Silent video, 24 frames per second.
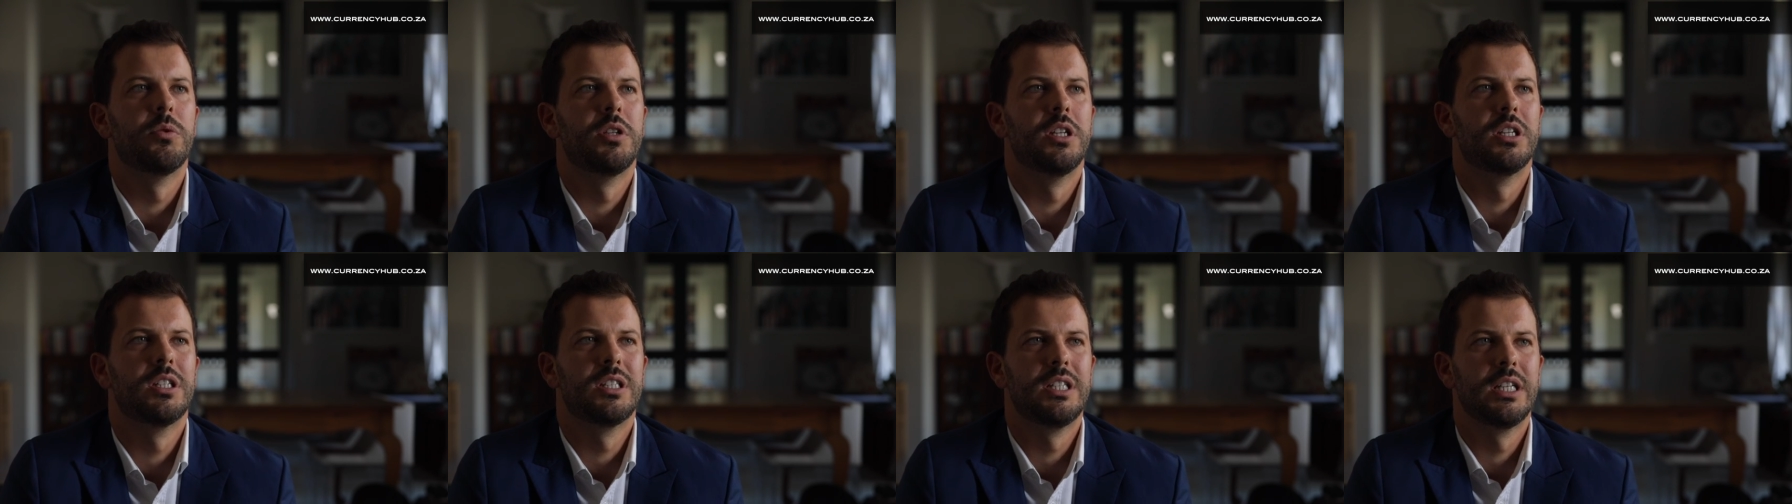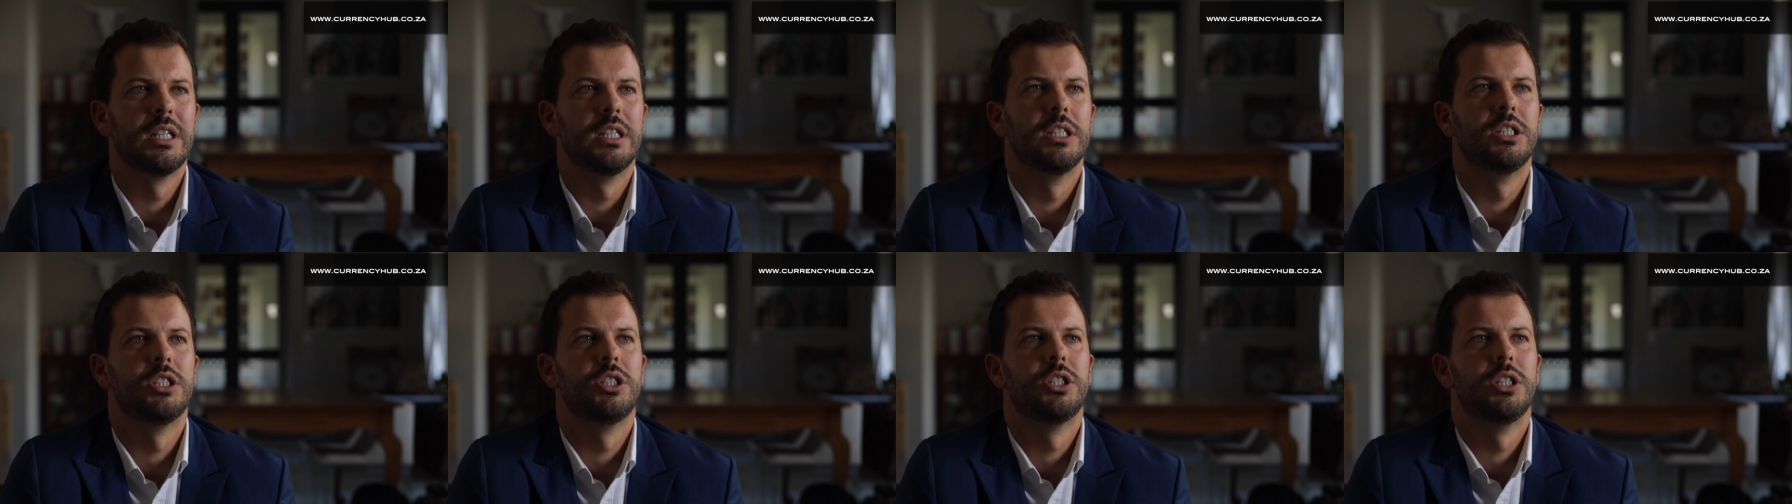with a
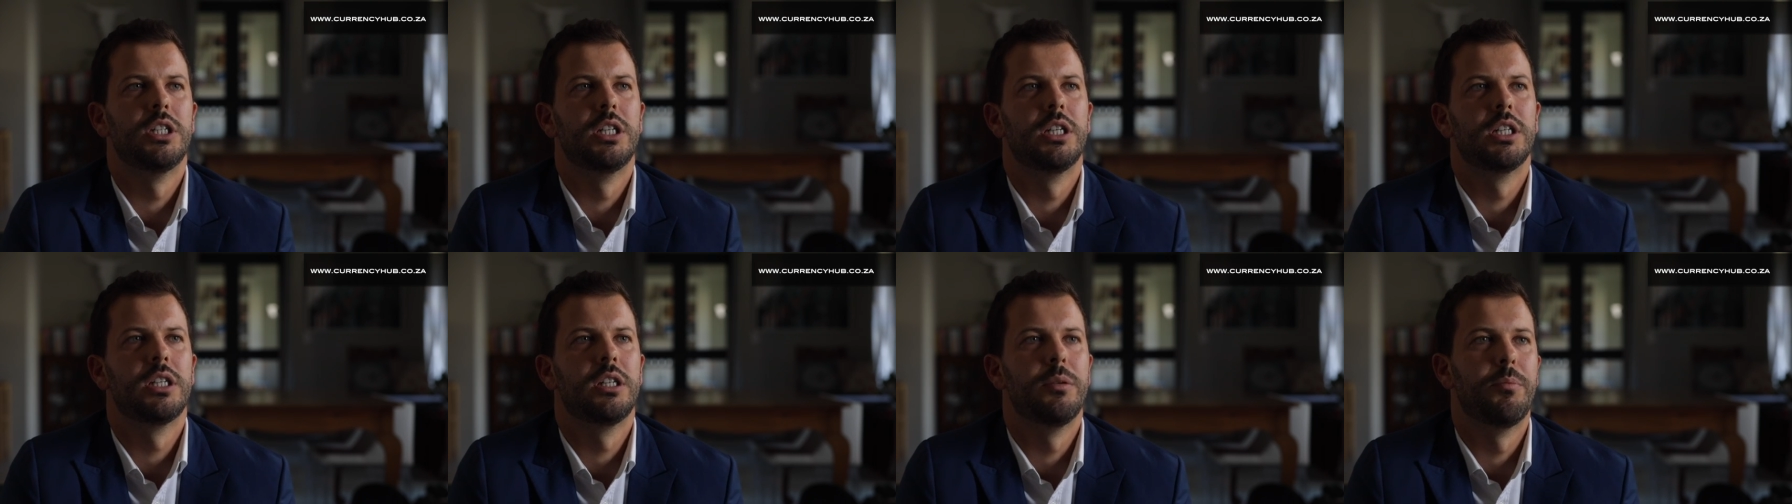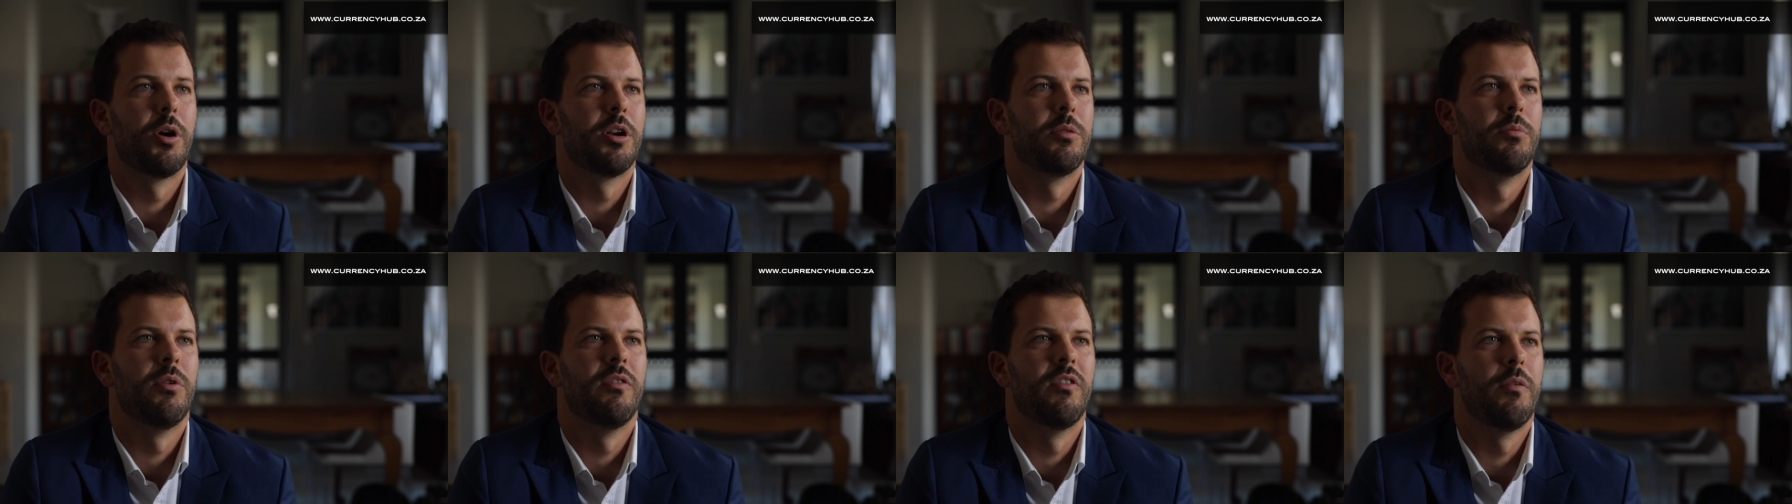signature at the
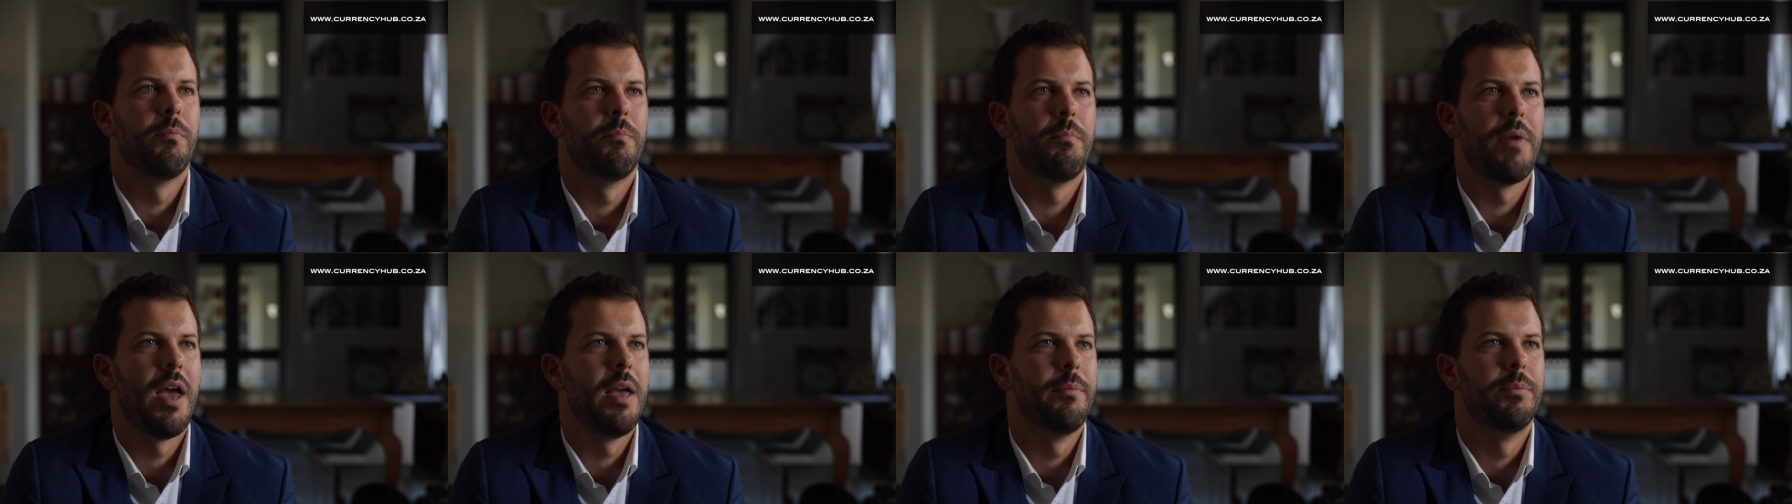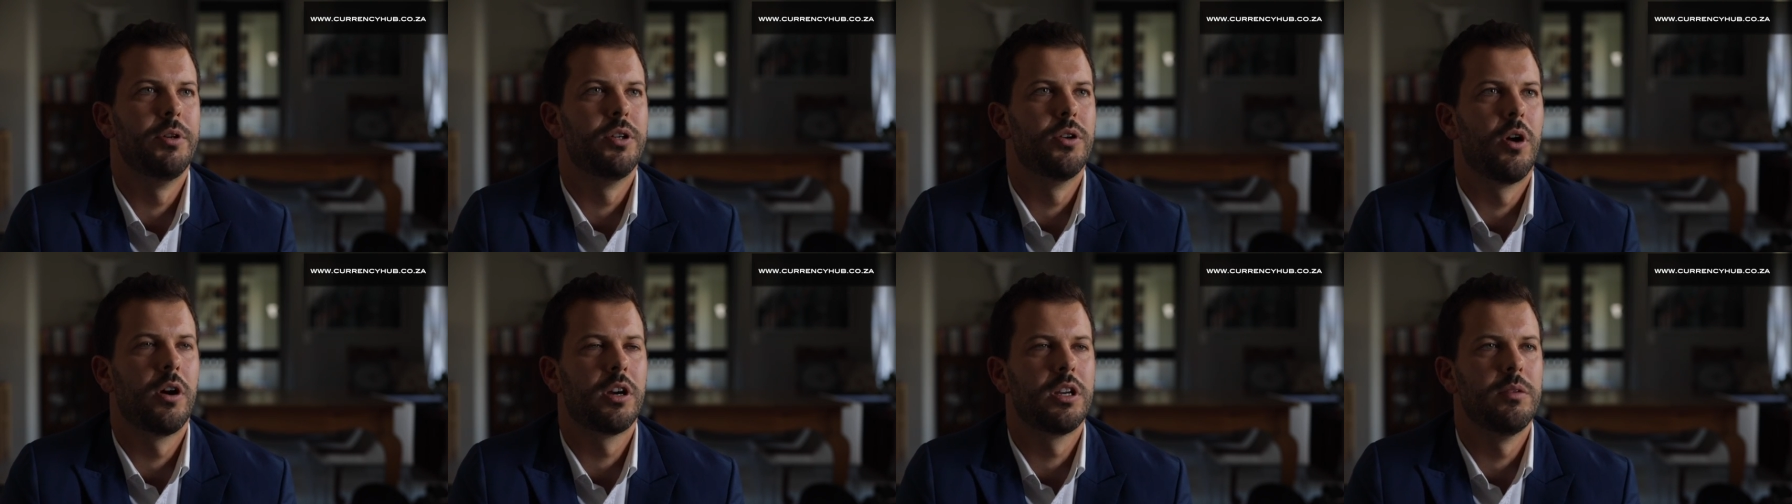bottom of a paper
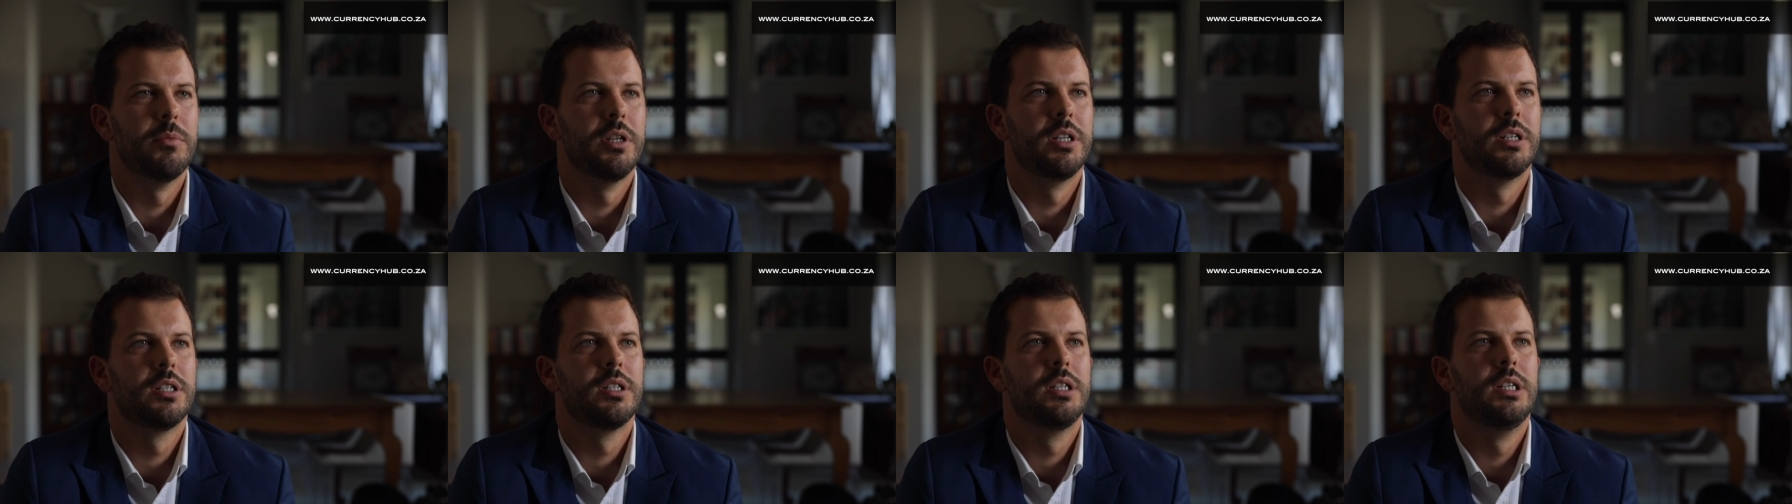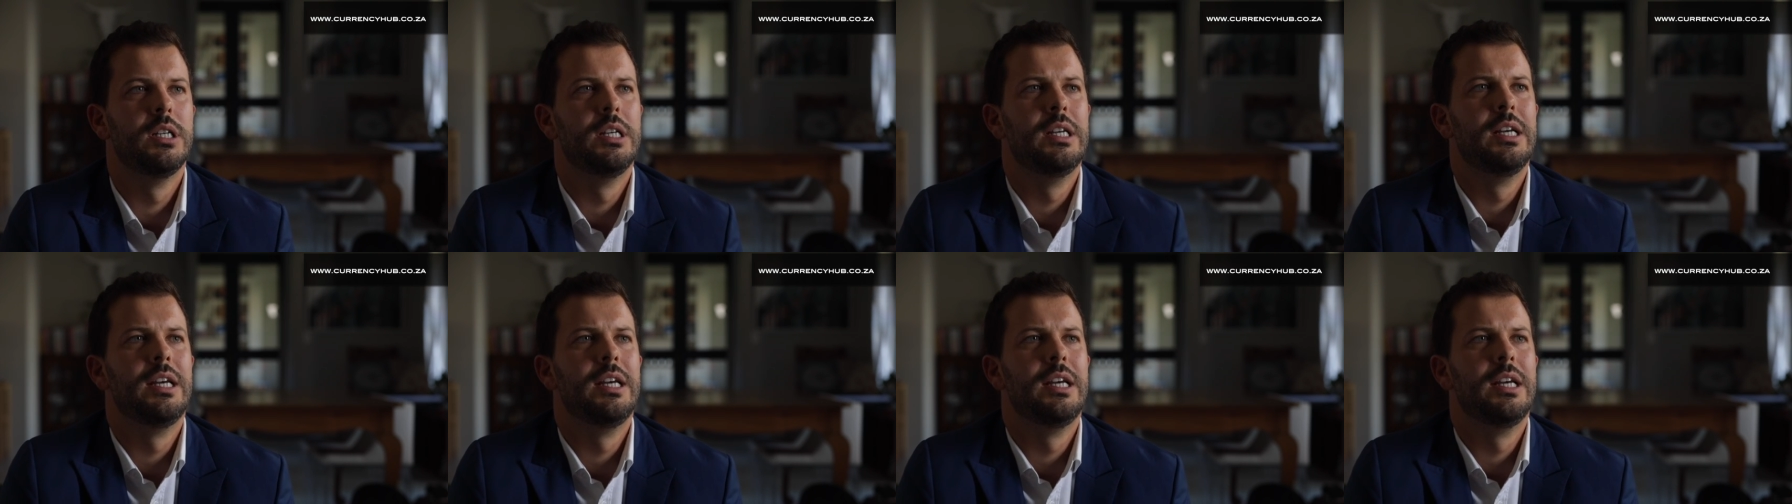document.